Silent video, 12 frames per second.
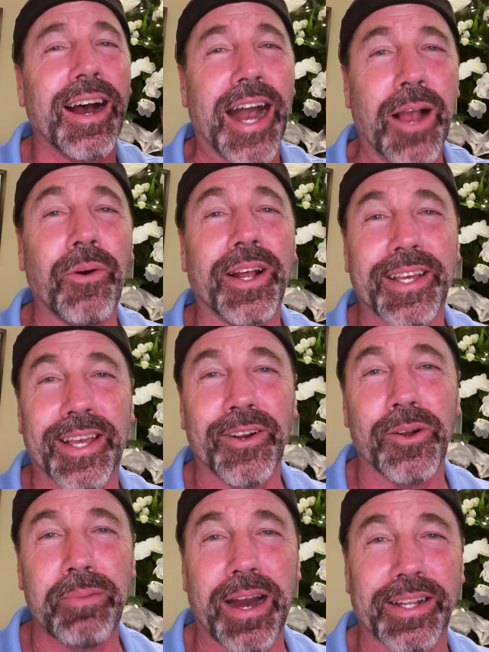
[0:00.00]
I want to hear
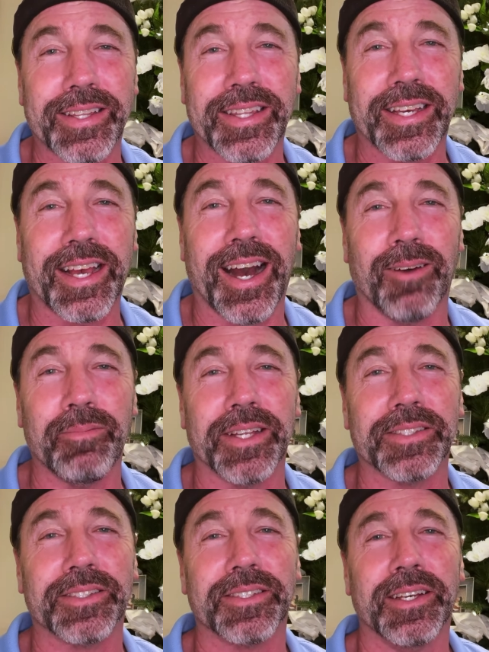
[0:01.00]
about it in the
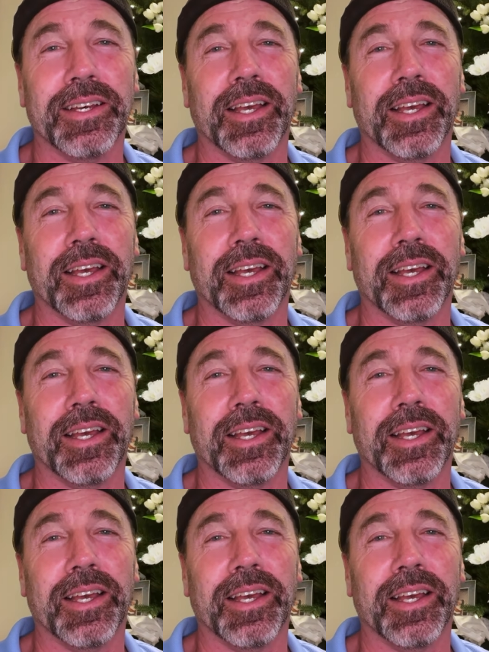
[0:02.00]
comments.